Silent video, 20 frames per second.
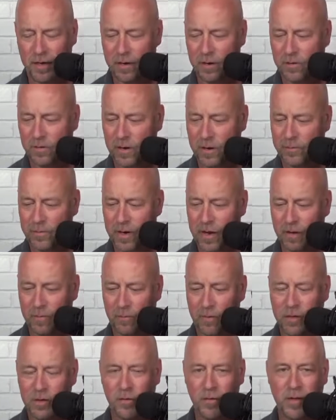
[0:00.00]

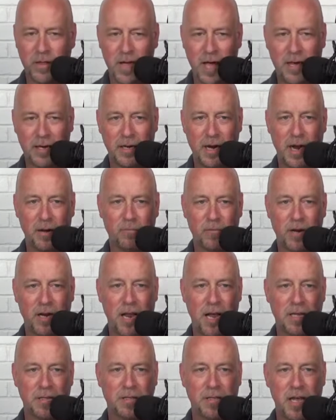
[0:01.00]
Are we doing that? And I
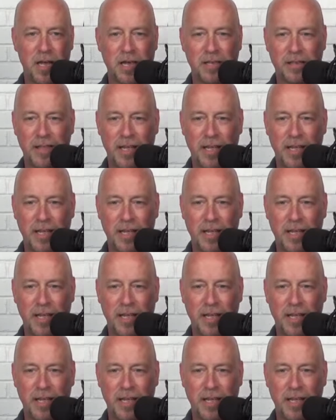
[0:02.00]
realize